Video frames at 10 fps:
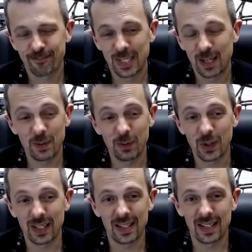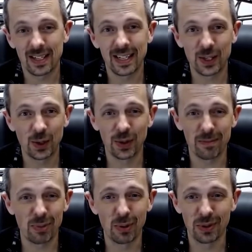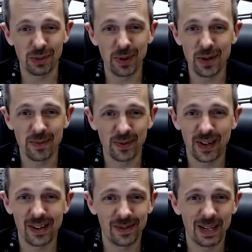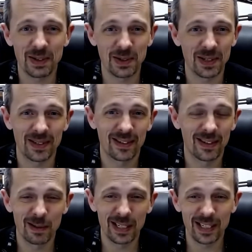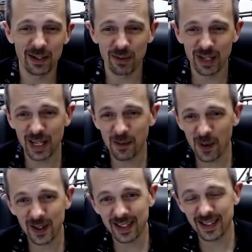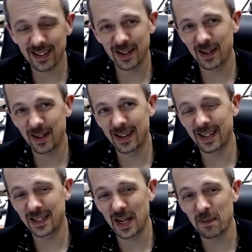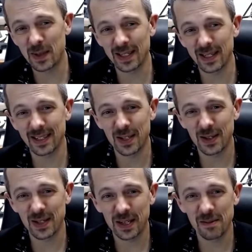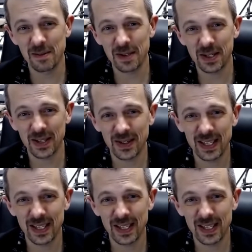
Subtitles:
I mean, what can I say? It's called the Porta Pooper 5000. I mean, do you really want an attempt at serious commentary on this